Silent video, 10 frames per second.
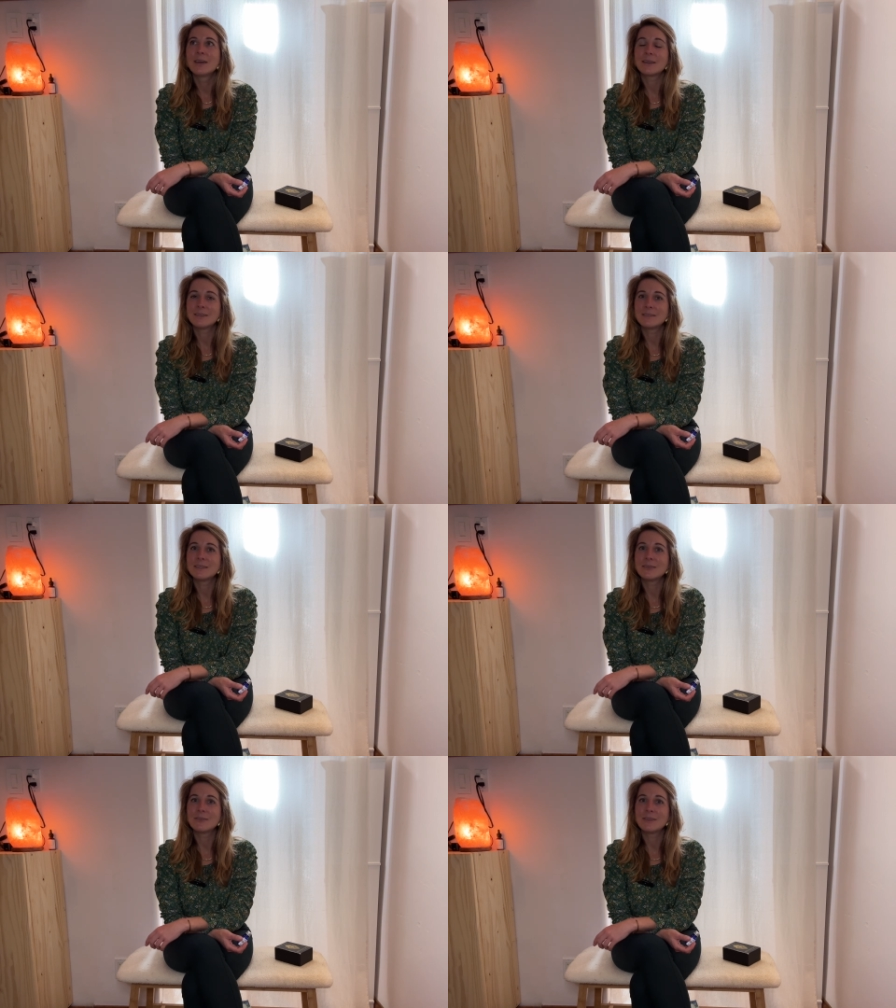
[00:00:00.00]

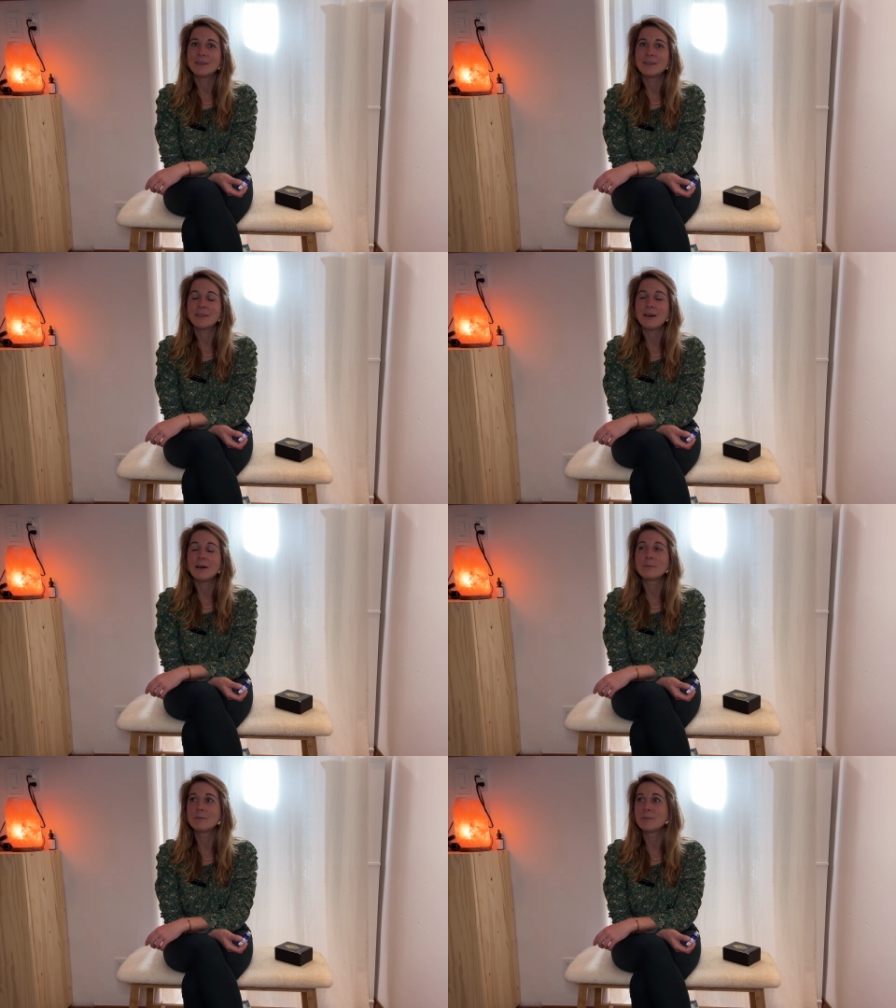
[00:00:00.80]
consider the
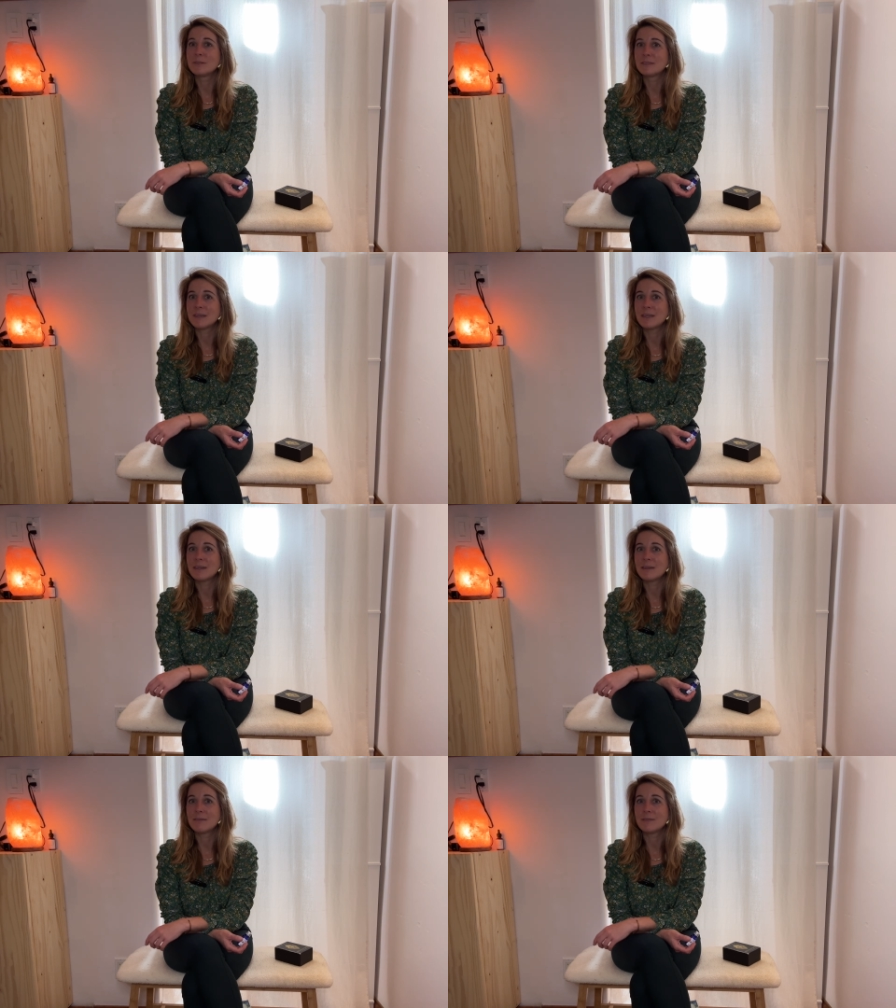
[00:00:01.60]
optimal
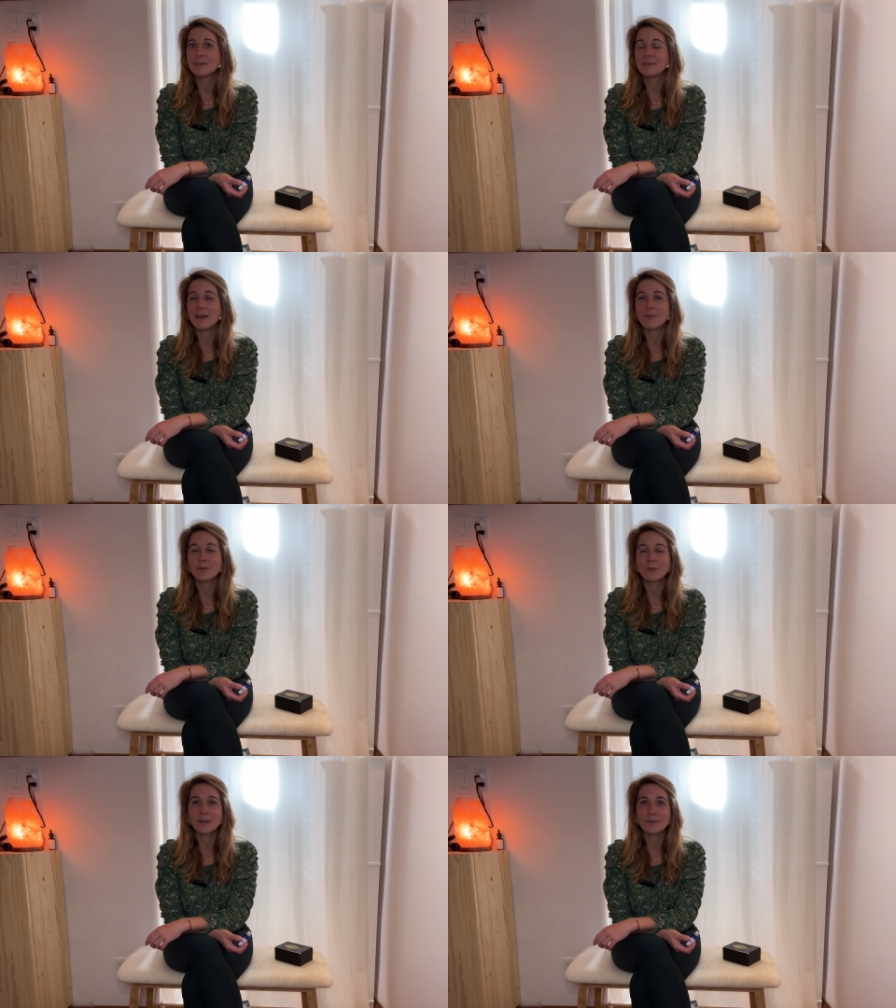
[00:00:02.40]
state of this
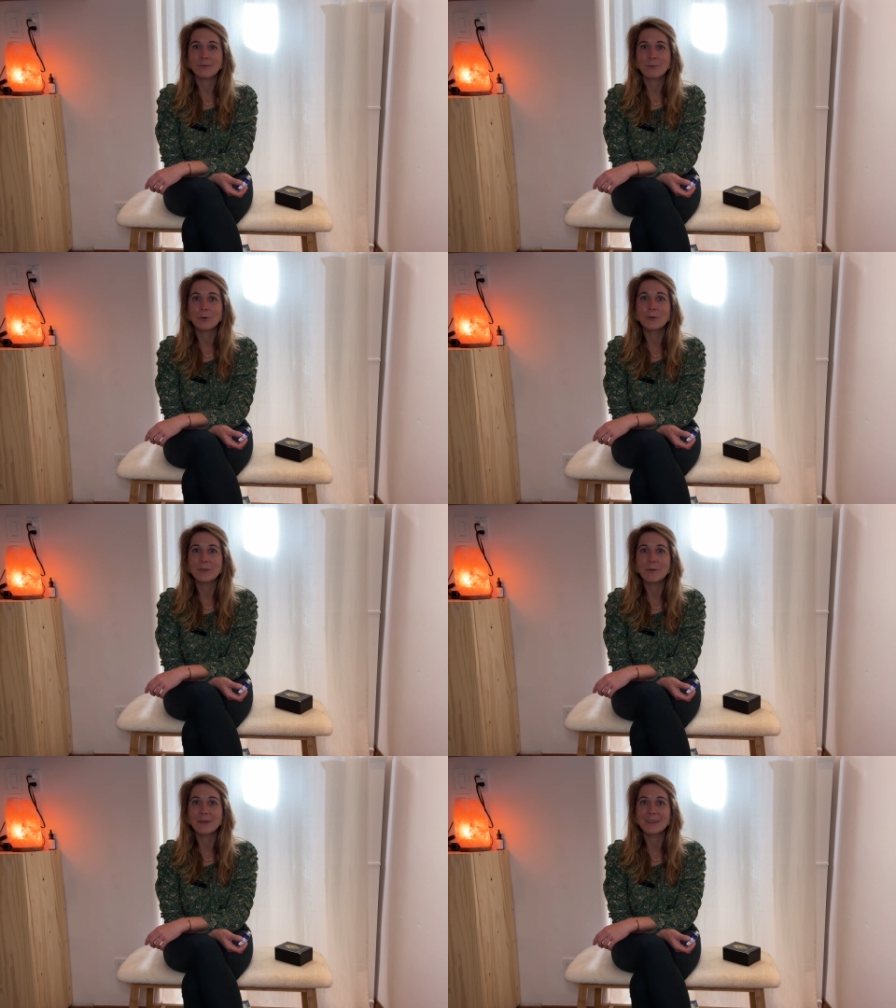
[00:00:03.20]
evergreen world
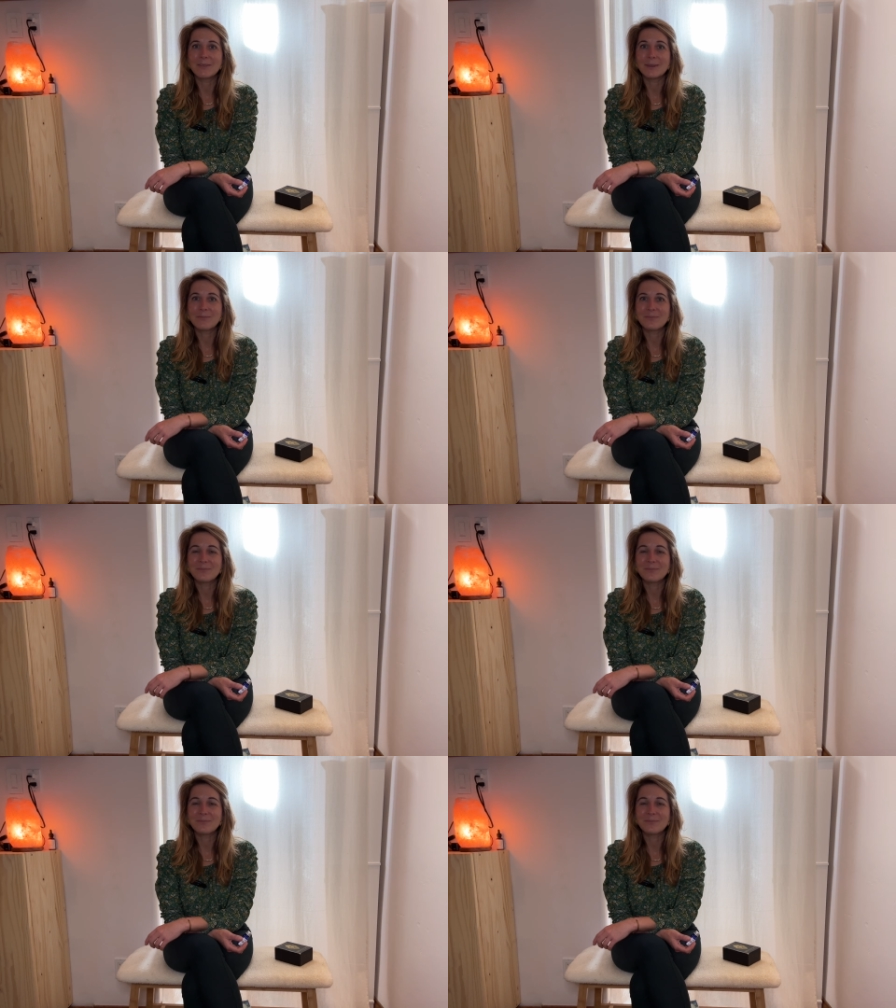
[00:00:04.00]
that we live in.